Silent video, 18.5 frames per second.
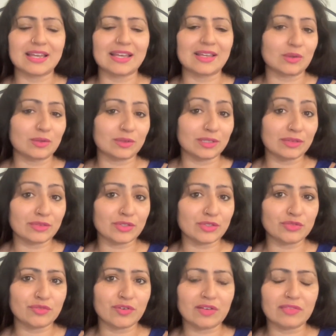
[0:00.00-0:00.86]
I don't live
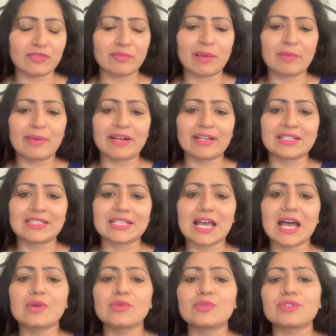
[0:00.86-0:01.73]
too far from my parents'
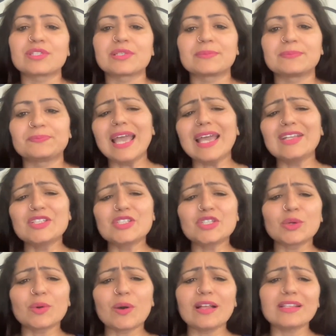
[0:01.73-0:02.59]
house. And
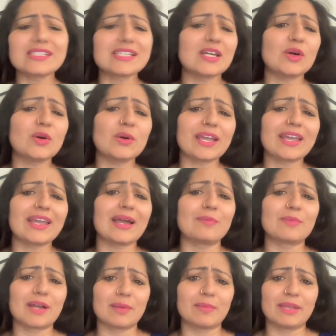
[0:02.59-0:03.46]
so I'll say, okay,
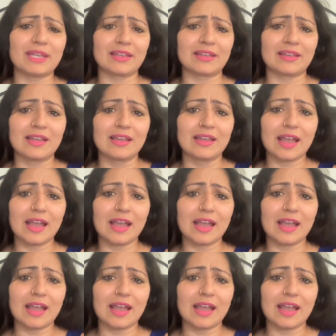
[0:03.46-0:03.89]
I'm coming.